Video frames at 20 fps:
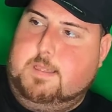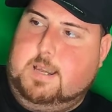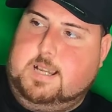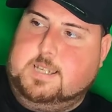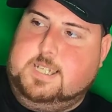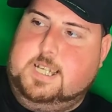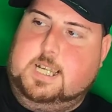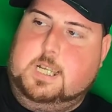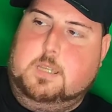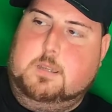
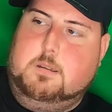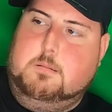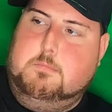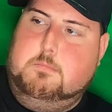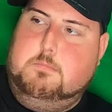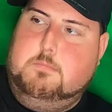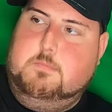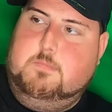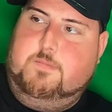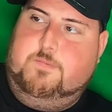like I said,
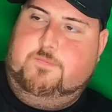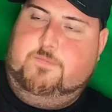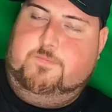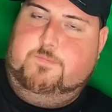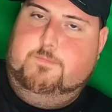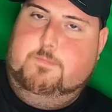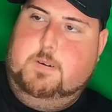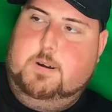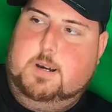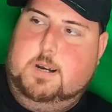
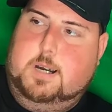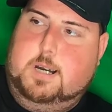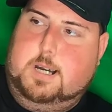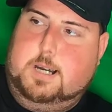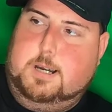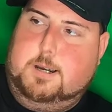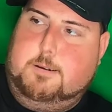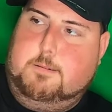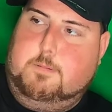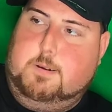
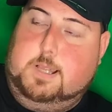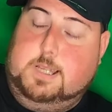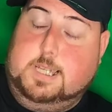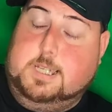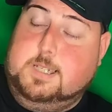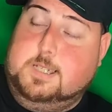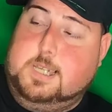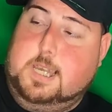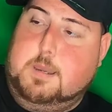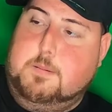well,
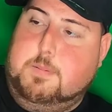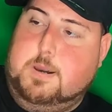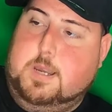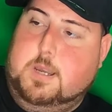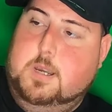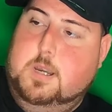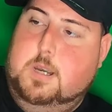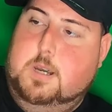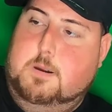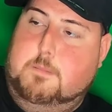I didn't say,
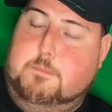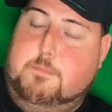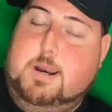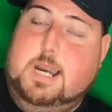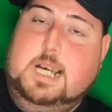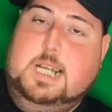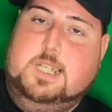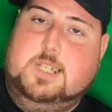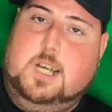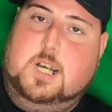but
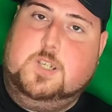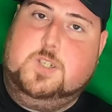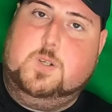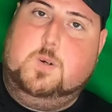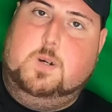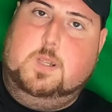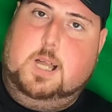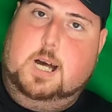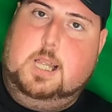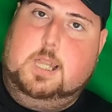Braid is
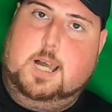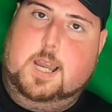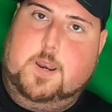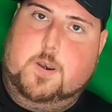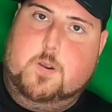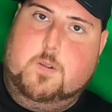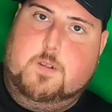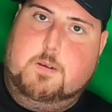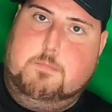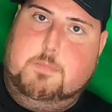also a lot
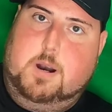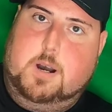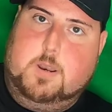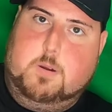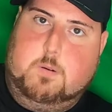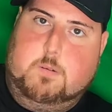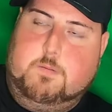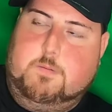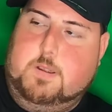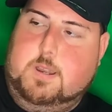lighter than
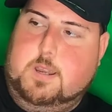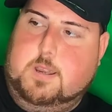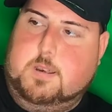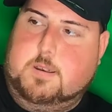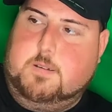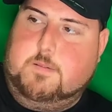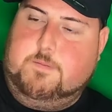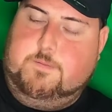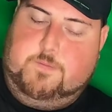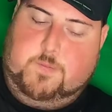mono
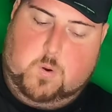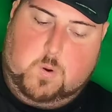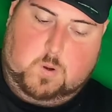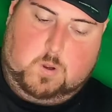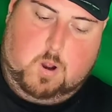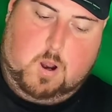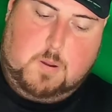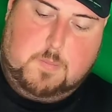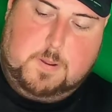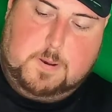and
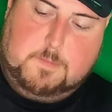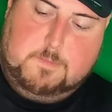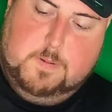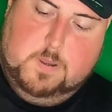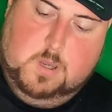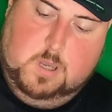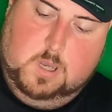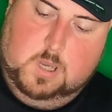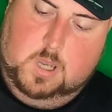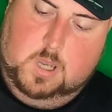fluorocarbon.